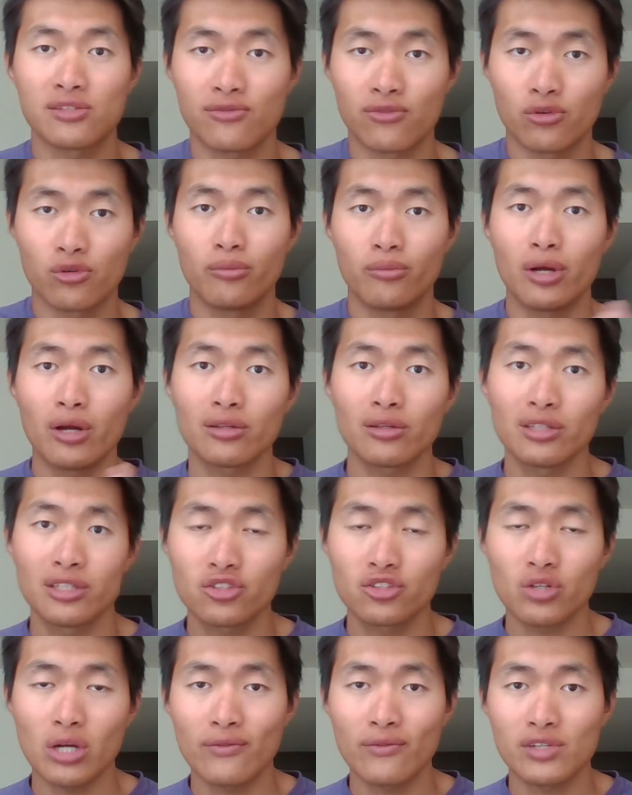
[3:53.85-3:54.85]
for a
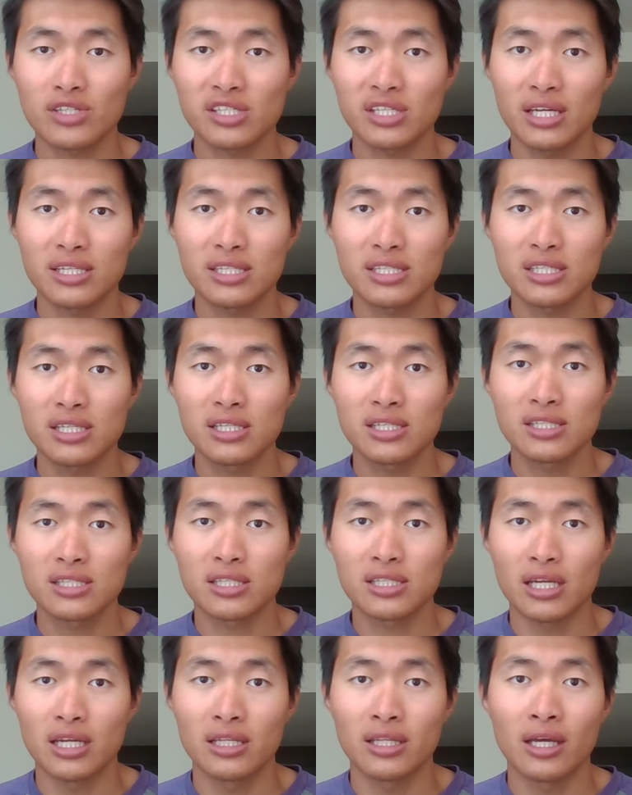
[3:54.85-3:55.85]
Maryland driver's
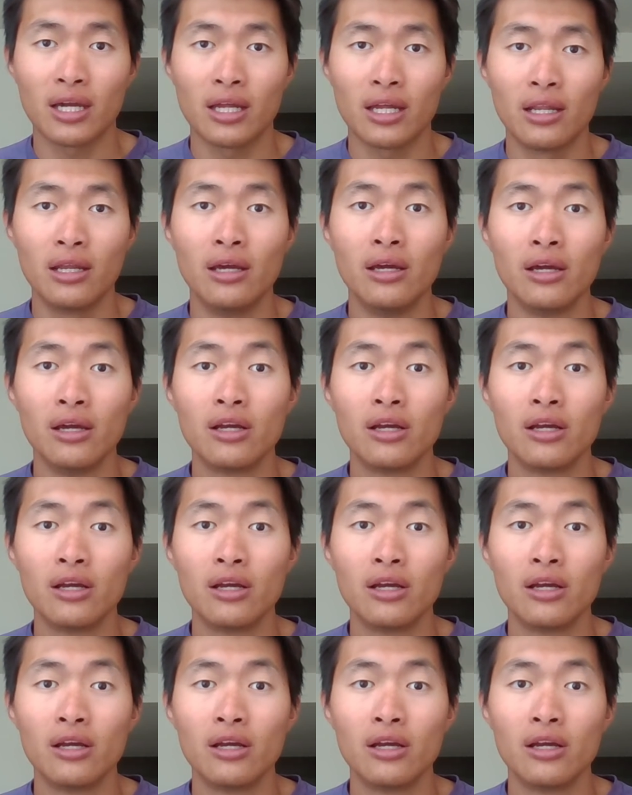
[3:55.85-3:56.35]
license, and then